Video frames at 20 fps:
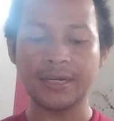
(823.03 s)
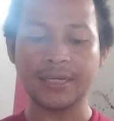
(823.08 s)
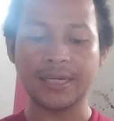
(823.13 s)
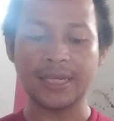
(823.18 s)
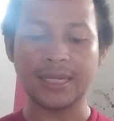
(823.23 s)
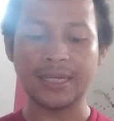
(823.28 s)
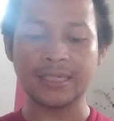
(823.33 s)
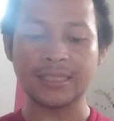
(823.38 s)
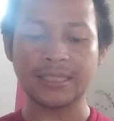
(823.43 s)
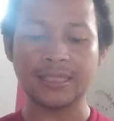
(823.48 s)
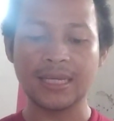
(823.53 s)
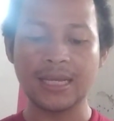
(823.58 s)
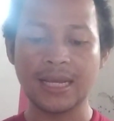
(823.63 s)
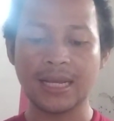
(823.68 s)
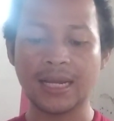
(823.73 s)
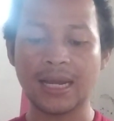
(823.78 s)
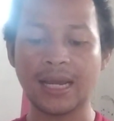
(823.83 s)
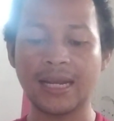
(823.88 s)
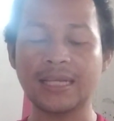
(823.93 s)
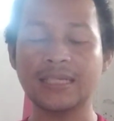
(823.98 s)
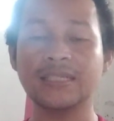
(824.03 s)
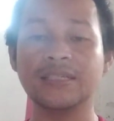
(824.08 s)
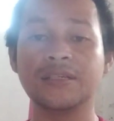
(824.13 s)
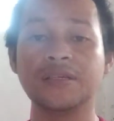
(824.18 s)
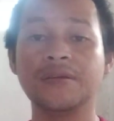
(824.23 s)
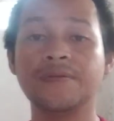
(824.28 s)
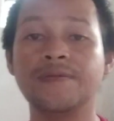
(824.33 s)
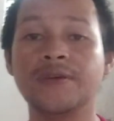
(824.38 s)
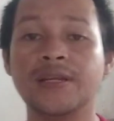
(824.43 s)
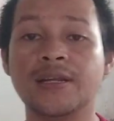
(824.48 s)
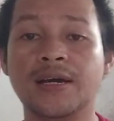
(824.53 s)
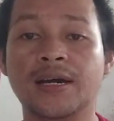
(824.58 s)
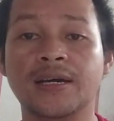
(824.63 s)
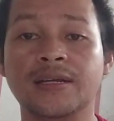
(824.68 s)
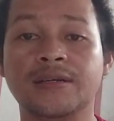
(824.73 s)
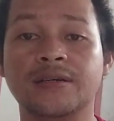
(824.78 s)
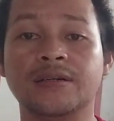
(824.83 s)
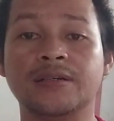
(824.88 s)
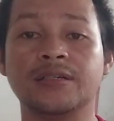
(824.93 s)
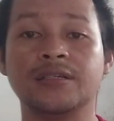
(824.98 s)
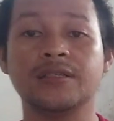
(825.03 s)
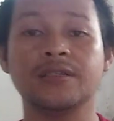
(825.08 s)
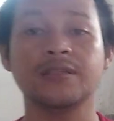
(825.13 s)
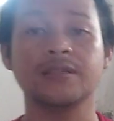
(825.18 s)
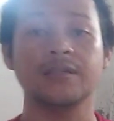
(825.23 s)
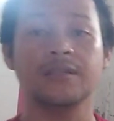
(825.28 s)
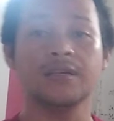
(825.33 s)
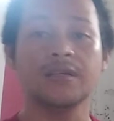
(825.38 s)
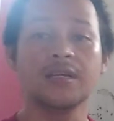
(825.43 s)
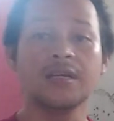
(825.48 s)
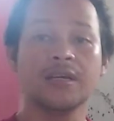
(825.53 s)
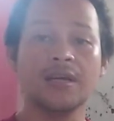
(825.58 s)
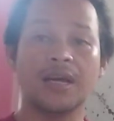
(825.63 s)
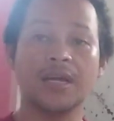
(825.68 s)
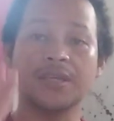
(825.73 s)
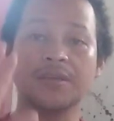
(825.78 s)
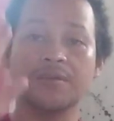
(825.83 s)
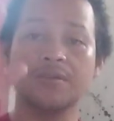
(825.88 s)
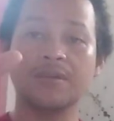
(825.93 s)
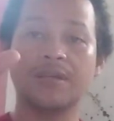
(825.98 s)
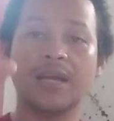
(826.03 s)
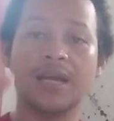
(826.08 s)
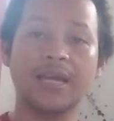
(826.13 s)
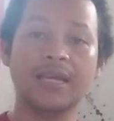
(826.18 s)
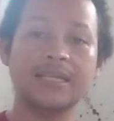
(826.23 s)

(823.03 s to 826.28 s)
God has given others. Ayun guys,